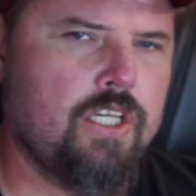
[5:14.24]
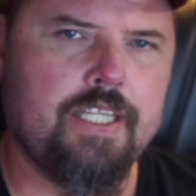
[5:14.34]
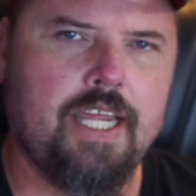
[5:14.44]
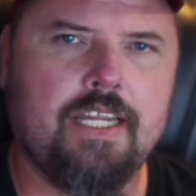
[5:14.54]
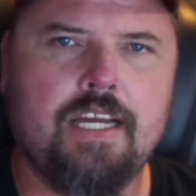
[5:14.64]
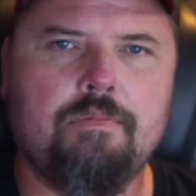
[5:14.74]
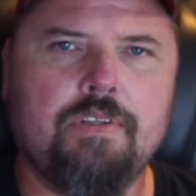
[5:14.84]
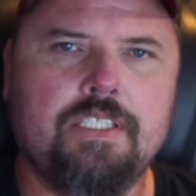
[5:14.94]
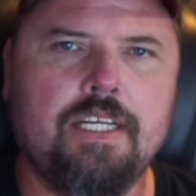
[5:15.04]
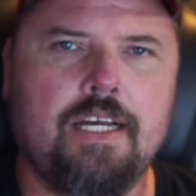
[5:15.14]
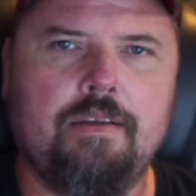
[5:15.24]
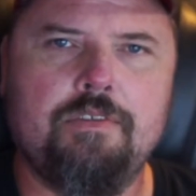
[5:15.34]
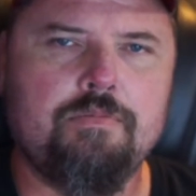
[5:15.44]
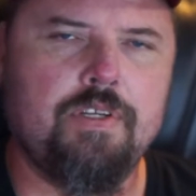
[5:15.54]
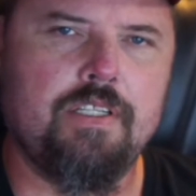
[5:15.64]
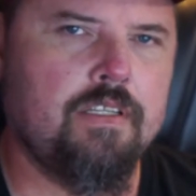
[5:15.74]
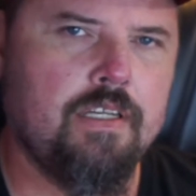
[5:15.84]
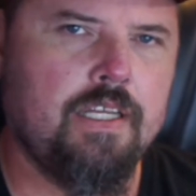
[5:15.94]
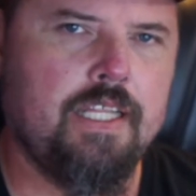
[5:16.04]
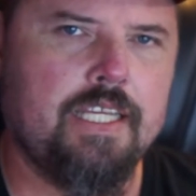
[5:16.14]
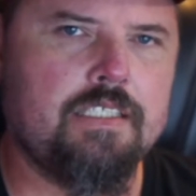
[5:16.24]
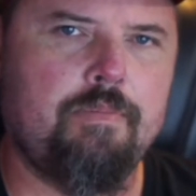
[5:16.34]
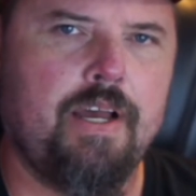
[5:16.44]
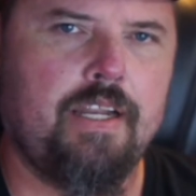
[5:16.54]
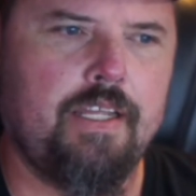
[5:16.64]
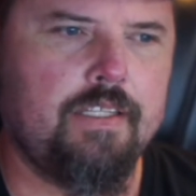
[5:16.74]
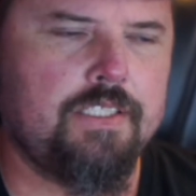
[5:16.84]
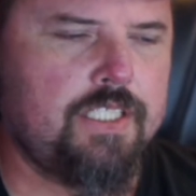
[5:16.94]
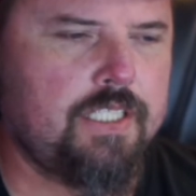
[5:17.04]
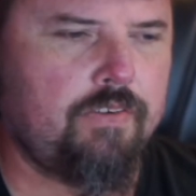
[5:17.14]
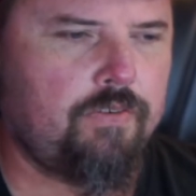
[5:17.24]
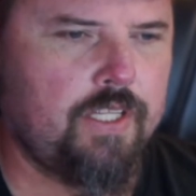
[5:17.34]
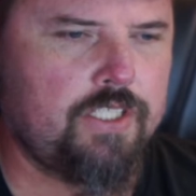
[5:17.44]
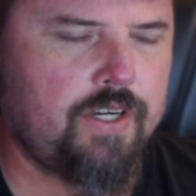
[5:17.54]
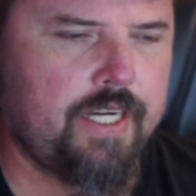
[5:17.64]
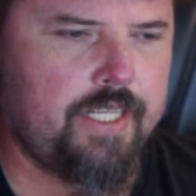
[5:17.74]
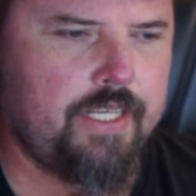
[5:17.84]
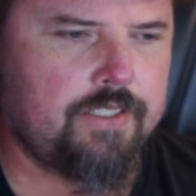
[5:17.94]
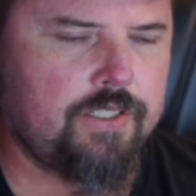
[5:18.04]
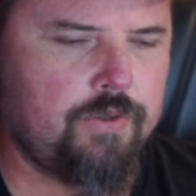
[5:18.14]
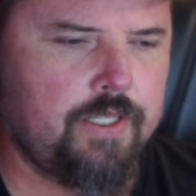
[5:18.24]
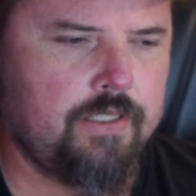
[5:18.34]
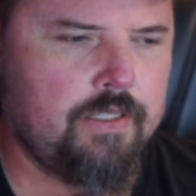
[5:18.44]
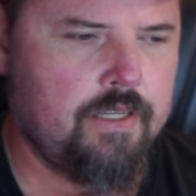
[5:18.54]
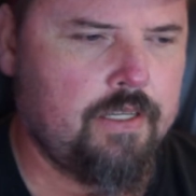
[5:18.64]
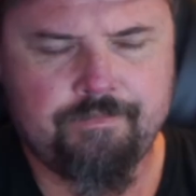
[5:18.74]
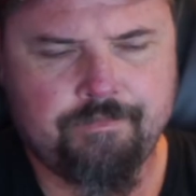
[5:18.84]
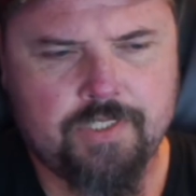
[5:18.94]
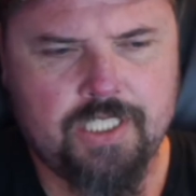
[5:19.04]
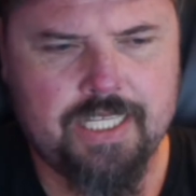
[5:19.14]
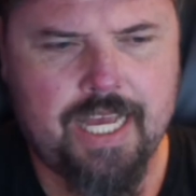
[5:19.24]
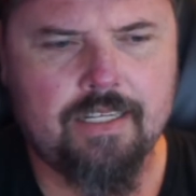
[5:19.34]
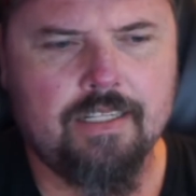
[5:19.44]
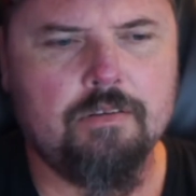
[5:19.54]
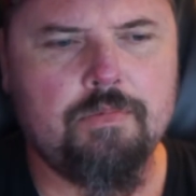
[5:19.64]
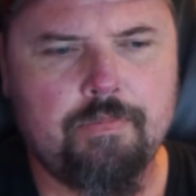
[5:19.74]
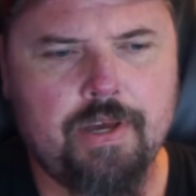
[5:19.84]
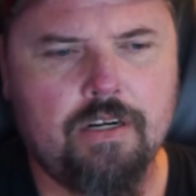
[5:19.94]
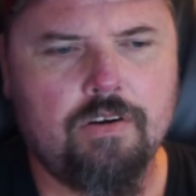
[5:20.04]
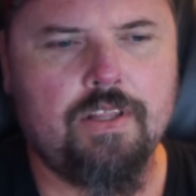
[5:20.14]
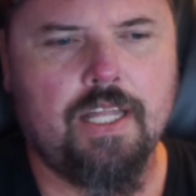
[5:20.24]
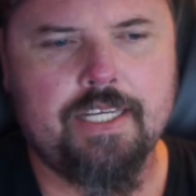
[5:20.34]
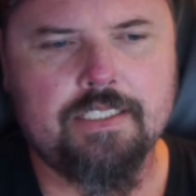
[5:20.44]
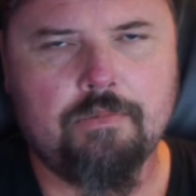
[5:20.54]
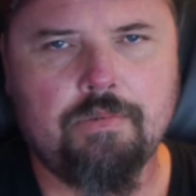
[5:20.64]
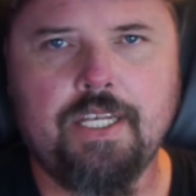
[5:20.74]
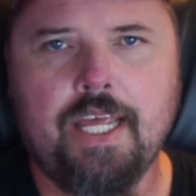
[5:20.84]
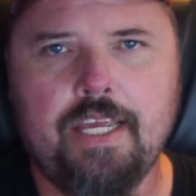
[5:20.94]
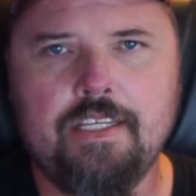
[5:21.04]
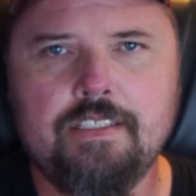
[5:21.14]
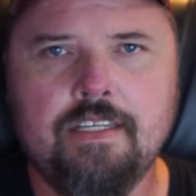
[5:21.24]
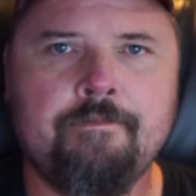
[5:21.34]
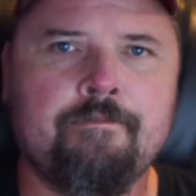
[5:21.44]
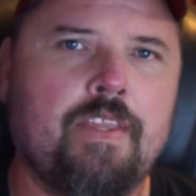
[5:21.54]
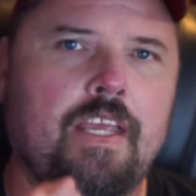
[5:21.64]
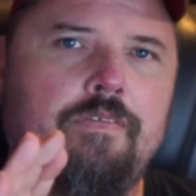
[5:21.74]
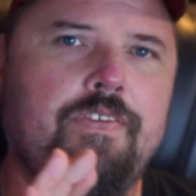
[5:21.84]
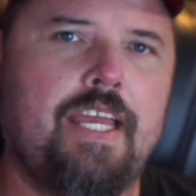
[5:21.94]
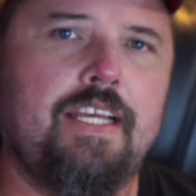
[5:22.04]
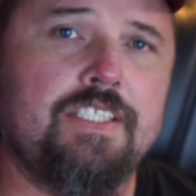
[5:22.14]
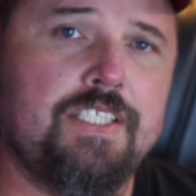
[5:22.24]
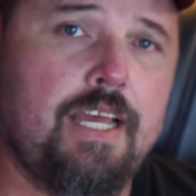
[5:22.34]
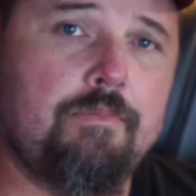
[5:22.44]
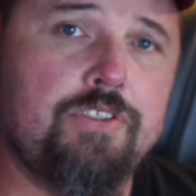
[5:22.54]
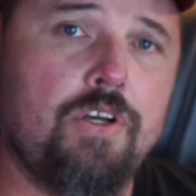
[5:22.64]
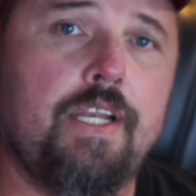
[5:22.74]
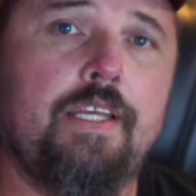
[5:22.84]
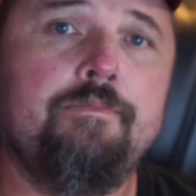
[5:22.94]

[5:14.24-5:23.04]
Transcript: at it a couple of times, but that's about it. She's never really tried to get to it. She's gotten a little bit better over the last couple of days of taking steps on it.